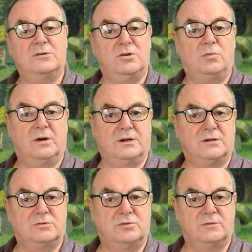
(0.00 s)
And she
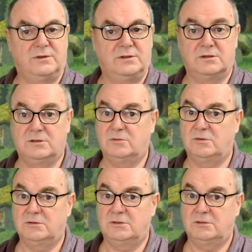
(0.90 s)
waggles her feet
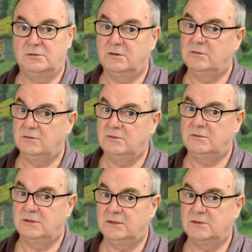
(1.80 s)
underwater, although
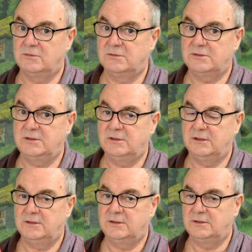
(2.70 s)
you can't always see
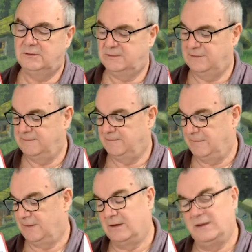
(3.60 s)
that.
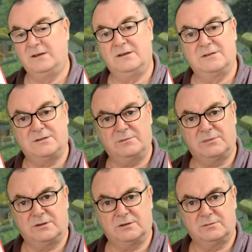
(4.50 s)

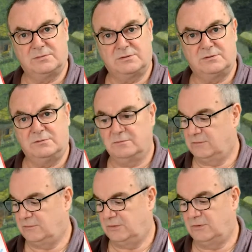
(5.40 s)
Sometimes
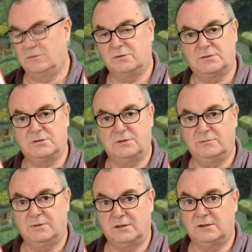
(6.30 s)
you will
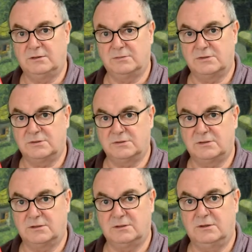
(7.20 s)
see behind
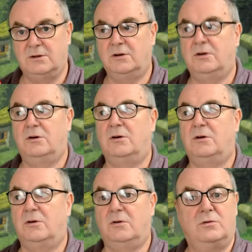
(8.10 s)
Mrs. Duck
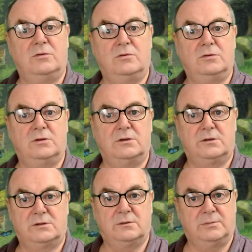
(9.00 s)
all the
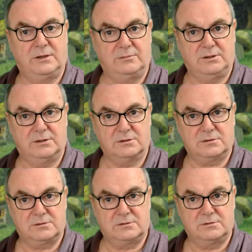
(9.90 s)
little baby
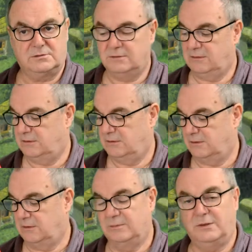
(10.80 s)
ducks.
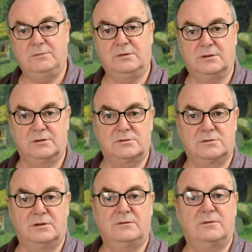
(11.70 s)
And the baby
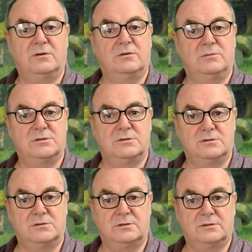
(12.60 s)
ducks, they follow
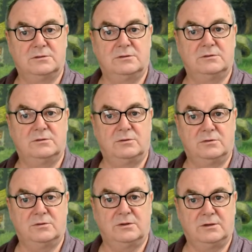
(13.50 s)
Mrs. Duck
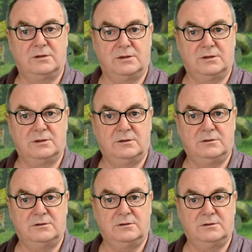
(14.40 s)
all in a line.